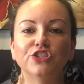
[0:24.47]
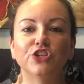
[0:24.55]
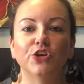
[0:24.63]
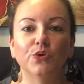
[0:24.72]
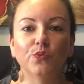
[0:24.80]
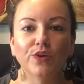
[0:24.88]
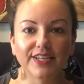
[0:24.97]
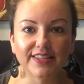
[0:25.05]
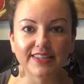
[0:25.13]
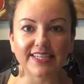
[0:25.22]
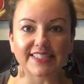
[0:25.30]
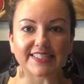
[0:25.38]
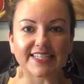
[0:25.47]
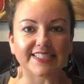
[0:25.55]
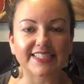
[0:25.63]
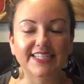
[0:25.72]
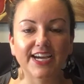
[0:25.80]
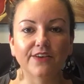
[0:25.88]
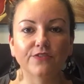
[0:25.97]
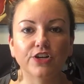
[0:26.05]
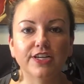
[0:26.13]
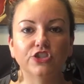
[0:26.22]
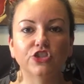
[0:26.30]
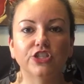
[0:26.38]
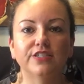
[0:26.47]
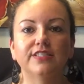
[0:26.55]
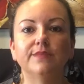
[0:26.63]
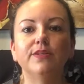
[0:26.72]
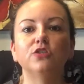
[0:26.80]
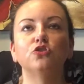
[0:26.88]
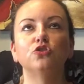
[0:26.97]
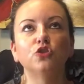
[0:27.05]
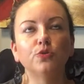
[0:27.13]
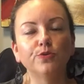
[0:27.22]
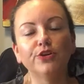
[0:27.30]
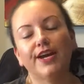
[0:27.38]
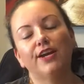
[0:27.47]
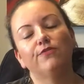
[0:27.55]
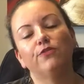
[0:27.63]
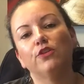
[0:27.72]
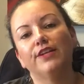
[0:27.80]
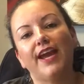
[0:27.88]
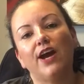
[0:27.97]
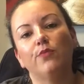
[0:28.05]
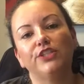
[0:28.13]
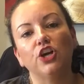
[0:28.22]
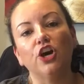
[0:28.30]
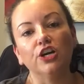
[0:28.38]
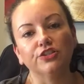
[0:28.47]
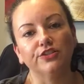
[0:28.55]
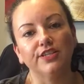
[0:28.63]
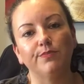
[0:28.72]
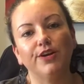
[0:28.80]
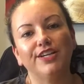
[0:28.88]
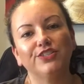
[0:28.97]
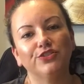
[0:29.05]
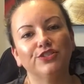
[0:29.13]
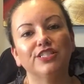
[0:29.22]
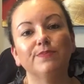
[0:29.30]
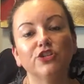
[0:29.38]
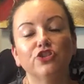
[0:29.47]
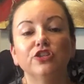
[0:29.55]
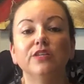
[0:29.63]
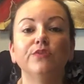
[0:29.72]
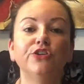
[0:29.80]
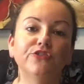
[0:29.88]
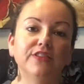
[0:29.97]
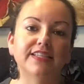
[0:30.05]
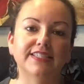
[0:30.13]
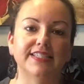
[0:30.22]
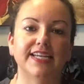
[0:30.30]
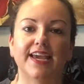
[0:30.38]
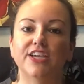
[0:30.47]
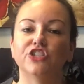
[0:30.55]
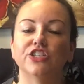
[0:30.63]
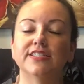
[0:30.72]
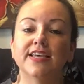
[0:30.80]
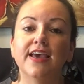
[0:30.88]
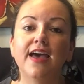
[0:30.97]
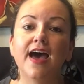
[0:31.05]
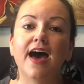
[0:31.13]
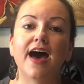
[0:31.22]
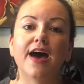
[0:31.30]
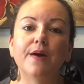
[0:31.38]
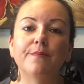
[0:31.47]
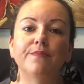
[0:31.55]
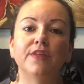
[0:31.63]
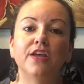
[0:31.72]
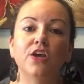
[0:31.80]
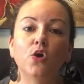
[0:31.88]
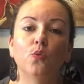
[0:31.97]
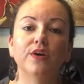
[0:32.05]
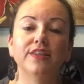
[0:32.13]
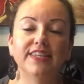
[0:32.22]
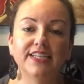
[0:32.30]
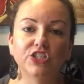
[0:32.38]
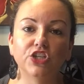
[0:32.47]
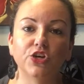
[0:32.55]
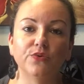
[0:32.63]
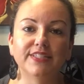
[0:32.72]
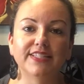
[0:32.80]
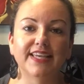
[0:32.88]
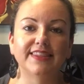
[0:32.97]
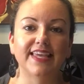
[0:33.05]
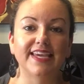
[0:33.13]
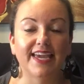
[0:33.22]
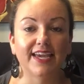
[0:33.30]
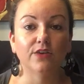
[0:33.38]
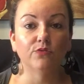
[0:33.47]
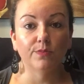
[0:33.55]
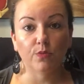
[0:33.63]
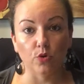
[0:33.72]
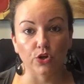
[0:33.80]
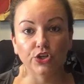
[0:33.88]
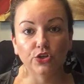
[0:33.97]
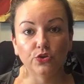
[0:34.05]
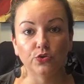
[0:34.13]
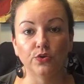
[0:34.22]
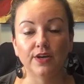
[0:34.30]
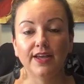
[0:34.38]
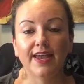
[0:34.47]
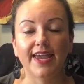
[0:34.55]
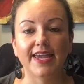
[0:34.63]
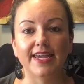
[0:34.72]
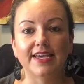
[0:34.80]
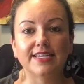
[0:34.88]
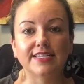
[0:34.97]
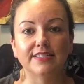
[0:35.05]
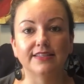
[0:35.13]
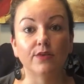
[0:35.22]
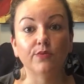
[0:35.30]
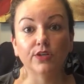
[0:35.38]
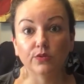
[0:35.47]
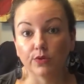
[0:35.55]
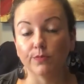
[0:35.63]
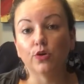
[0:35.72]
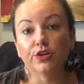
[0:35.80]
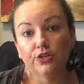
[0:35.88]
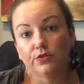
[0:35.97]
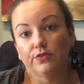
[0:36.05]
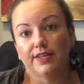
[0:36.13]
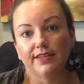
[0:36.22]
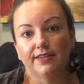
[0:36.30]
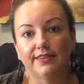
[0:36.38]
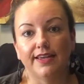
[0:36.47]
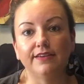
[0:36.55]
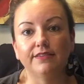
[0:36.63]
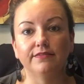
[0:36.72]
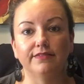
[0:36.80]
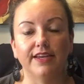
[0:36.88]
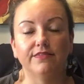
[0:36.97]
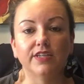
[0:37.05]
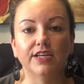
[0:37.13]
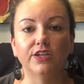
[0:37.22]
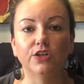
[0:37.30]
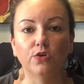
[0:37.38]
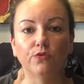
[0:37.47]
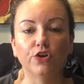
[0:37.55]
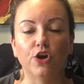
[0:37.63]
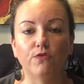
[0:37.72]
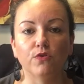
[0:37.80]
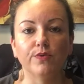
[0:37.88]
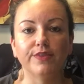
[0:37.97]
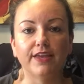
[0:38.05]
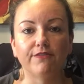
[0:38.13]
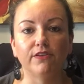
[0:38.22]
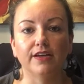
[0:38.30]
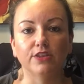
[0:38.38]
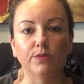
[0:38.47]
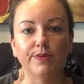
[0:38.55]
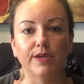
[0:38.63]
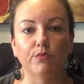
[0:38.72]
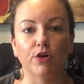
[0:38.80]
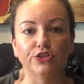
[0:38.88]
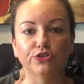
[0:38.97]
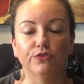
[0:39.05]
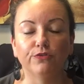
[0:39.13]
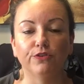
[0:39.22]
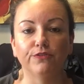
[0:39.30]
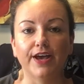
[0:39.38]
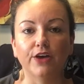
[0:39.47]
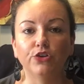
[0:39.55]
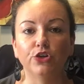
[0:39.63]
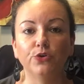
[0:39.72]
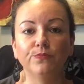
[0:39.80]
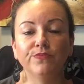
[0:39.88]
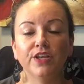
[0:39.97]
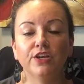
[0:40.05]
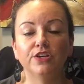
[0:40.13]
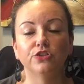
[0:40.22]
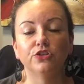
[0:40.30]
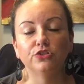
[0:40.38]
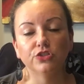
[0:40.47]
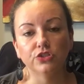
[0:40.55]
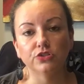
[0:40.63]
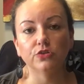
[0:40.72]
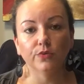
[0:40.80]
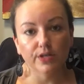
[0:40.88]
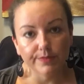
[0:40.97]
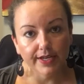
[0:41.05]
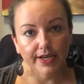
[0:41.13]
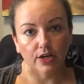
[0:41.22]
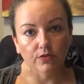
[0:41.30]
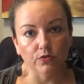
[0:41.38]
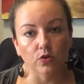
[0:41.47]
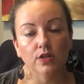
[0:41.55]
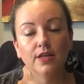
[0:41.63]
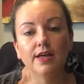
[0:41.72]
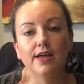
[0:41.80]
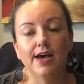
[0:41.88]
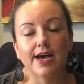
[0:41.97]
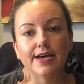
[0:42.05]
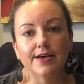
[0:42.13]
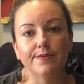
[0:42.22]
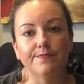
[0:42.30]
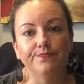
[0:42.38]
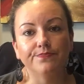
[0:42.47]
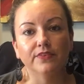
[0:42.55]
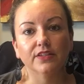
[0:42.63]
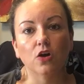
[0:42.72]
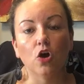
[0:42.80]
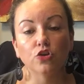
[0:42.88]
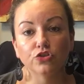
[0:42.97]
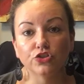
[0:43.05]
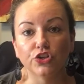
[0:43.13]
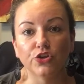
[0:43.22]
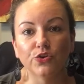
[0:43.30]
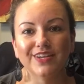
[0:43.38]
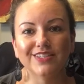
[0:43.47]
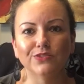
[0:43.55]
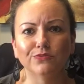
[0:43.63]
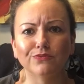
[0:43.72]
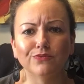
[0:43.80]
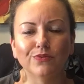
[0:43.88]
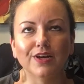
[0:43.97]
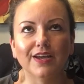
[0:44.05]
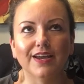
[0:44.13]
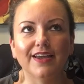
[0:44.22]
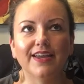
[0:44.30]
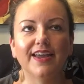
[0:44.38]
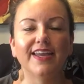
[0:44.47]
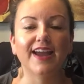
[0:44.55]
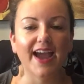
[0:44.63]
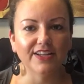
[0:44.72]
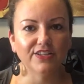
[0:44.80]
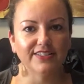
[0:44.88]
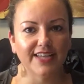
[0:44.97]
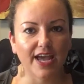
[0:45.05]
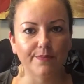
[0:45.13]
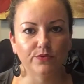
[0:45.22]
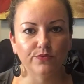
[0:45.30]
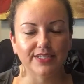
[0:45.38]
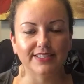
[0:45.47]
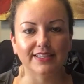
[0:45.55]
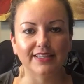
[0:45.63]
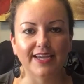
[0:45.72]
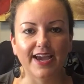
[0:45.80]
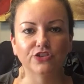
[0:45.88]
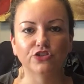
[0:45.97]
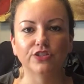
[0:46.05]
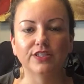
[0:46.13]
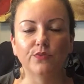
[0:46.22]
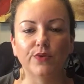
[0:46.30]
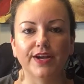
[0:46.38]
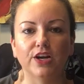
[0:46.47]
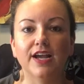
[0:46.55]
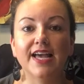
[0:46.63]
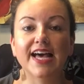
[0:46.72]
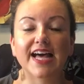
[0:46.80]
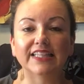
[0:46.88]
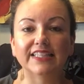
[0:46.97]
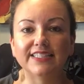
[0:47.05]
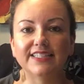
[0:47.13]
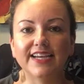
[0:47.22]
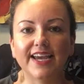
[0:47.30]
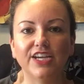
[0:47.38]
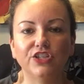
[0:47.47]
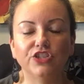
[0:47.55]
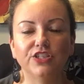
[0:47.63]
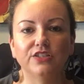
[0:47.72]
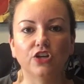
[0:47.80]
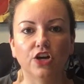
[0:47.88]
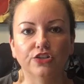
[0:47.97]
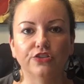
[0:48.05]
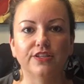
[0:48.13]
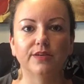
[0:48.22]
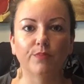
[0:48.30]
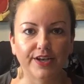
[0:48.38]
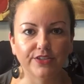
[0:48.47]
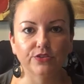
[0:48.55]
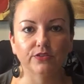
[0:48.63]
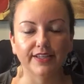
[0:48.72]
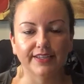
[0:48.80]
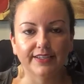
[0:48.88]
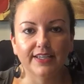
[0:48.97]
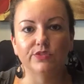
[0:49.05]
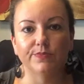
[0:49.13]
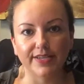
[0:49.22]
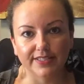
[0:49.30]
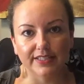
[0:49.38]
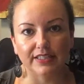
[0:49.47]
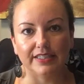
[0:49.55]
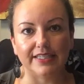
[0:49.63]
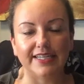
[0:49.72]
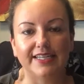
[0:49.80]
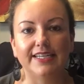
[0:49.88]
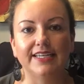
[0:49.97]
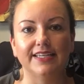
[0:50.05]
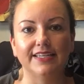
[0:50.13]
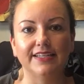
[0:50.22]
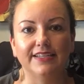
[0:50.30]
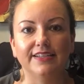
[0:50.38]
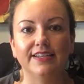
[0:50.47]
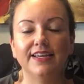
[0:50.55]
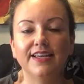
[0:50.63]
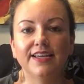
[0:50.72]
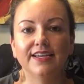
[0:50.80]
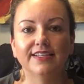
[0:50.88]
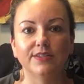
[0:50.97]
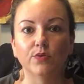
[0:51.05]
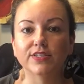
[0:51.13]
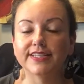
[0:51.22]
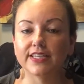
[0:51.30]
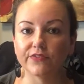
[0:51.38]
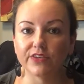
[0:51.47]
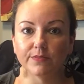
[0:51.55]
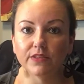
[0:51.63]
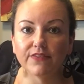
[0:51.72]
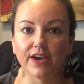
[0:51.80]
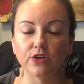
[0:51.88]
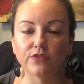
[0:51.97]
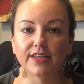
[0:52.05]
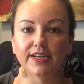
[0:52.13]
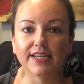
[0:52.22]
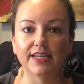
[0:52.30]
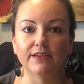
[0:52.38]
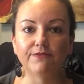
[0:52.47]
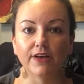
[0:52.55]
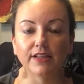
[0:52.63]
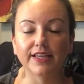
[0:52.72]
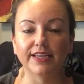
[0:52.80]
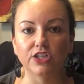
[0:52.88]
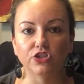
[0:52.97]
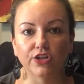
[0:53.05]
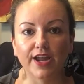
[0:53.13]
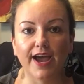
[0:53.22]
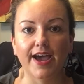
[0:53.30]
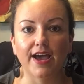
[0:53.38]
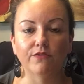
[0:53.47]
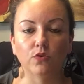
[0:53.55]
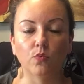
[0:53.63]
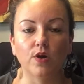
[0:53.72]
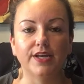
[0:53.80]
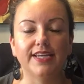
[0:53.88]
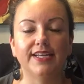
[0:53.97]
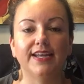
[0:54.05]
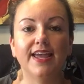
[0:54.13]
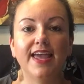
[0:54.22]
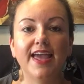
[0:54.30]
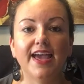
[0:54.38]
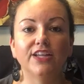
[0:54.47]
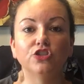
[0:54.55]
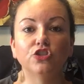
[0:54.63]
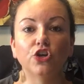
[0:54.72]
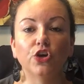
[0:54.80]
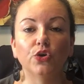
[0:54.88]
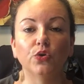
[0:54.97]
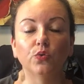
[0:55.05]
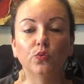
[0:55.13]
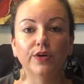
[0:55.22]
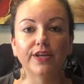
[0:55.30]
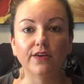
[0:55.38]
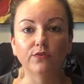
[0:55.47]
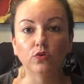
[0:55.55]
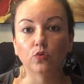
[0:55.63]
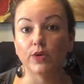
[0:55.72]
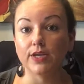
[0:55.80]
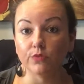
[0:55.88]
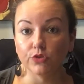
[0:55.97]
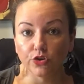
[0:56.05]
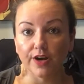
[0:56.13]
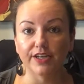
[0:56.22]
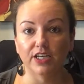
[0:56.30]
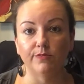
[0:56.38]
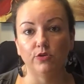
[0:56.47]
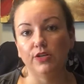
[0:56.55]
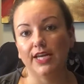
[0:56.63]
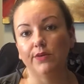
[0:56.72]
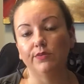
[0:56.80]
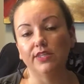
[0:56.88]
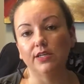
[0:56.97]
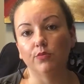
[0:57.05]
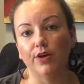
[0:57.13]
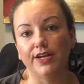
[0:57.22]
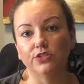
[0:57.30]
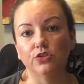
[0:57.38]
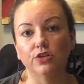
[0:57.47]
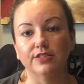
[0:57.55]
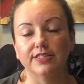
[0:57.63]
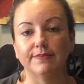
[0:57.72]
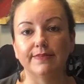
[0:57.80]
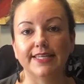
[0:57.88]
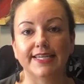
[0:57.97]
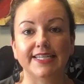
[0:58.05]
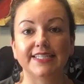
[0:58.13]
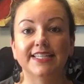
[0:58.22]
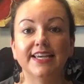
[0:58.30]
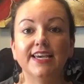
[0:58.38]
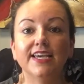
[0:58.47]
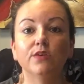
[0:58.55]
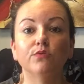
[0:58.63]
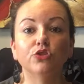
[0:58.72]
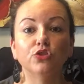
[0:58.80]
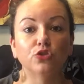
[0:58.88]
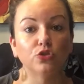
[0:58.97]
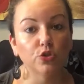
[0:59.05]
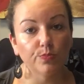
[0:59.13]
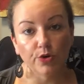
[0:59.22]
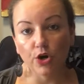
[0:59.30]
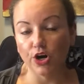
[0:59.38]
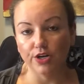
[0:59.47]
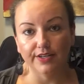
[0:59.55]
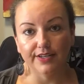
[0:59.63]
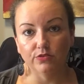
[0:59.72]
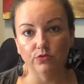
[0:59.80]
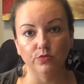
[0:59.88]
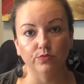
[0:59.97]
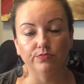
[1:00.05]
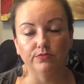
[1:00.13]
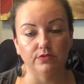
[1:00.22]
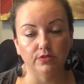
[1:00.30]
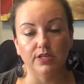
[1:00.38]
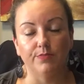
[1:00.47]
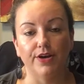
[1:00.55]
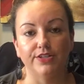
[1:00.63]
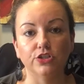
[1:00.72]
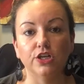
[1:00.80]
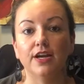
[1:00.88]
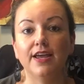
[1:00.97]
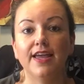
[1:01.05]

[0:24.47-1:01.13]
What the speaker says: So one of the things that they did cover is just to be super careful in how we talk to the appraisers, especially when you're the listing agent. One thing to know is that they can report you, and they will report you that they've done it over and over when they feel like they're being pressured for value. So you want to be careful. Also, I had this happen recently actually, where a listing agent talked to the appraiser like he was basically an idiot, and because he wasn't giving him the value that he felt like he should have or wanted. And so whenever we were trying to communicate with the appraiser on some things, it was super hard to get through to the appraiser.